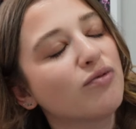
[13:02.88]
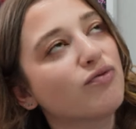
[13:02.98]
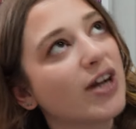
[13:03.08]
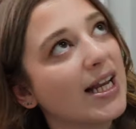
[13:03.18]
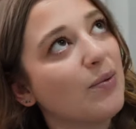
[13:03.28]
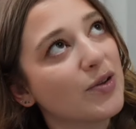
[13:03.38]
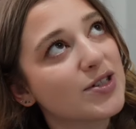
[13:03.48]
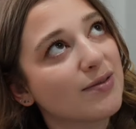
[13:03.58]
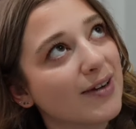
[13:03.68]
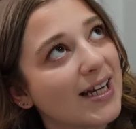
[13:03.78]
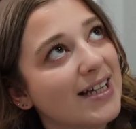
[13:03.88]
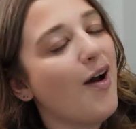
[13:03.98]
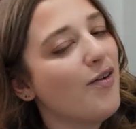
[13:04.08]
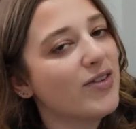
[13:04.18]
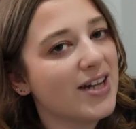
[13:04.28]
really want to read
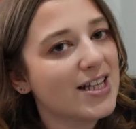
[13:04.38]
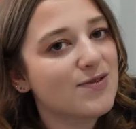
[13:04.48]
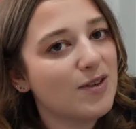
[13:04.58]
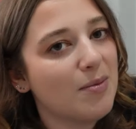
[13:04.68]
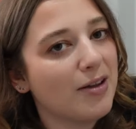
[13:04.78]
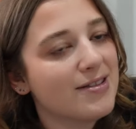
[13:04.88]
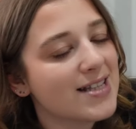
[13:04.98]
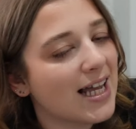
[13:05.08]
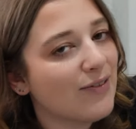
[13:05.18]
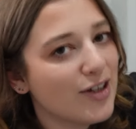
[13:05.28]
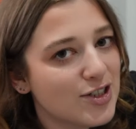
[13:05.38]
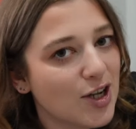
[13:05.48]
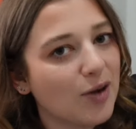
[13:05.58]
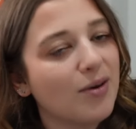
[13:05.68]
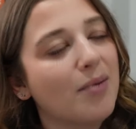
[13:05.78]
over the next few months. And if I
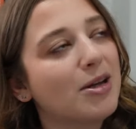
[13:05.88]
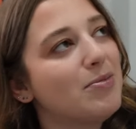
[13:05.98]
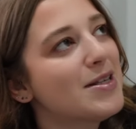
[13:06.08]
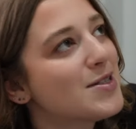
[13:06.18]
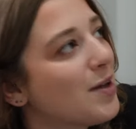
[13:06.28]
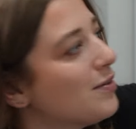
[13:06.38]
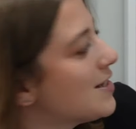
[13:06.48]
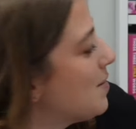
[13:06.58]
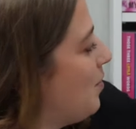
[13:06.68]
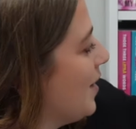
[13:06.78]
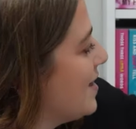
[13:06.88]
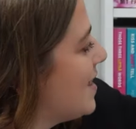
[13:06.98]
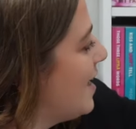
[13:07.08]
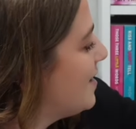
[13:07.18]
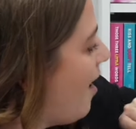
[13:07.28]
don't, I'm going to be so
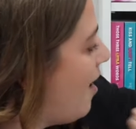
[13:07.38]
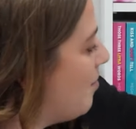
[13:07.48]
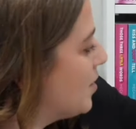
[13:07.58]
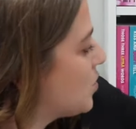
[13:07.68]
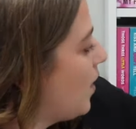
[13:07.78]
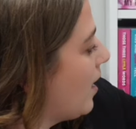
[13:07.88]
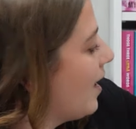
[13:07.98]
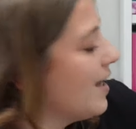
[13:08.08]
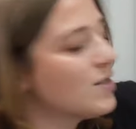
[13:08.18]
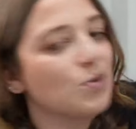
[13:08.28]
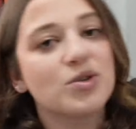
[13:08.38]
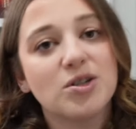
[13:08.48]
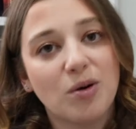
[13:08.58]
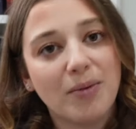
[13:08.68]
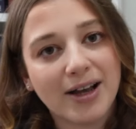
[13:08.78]
disappointed. Um, but Twilight is
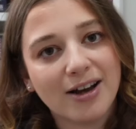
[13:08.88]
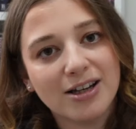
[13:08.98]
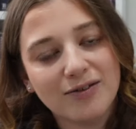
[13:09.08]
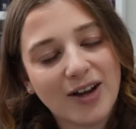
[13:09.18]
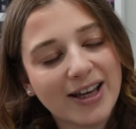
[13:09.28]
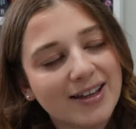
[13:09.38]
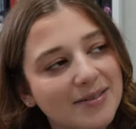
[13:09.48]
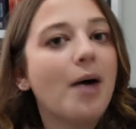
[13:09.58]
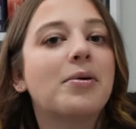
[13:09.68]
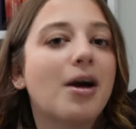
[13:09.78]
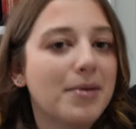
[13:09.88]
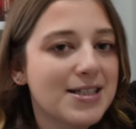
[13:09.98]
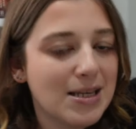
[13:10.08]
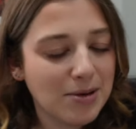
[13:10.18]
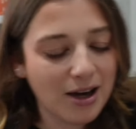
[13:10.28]
also on my kind of like upcoming
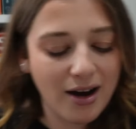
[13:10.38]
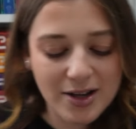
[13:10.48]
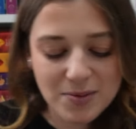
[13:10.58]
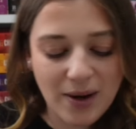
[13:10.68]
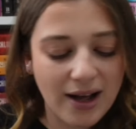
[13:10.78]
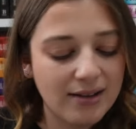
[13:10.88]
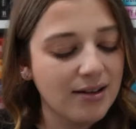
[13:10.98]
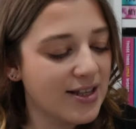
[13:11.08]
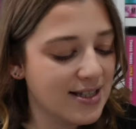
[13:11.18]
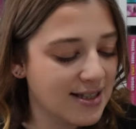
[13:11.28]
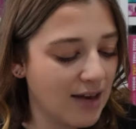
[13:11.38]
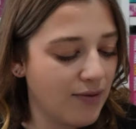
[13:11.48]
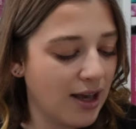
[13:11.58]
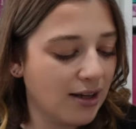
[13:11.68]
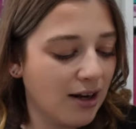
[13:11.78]
T B R as well. This is
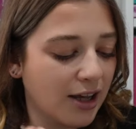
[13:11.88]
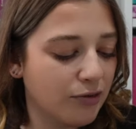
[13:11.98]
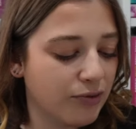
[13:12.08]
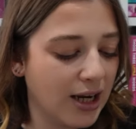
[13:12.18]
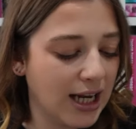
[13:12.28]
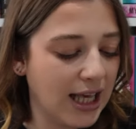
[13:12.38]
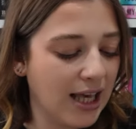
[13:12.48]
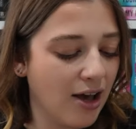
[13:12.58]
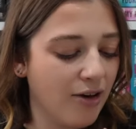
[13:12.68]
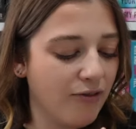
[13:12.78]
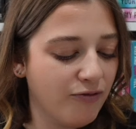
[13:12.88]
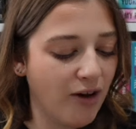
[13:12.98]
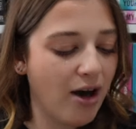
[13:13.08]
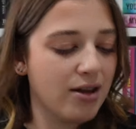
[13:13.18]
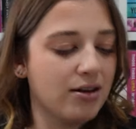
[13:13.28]
giving like a really
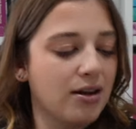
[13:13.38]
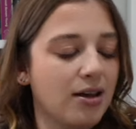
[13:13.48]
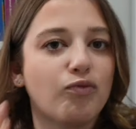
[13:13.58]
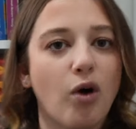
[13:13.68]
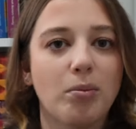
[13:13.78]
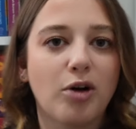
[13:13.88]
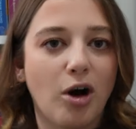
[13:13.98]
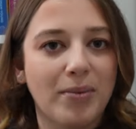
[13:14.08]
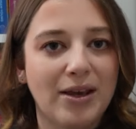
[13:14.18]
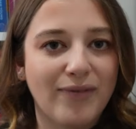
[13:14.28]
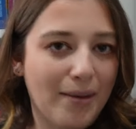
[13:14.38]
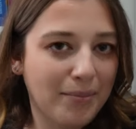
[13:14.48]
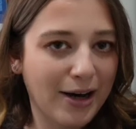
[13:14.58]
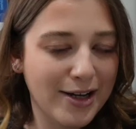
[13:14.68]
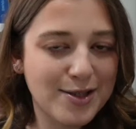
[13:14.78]
fun rom-com-y vampire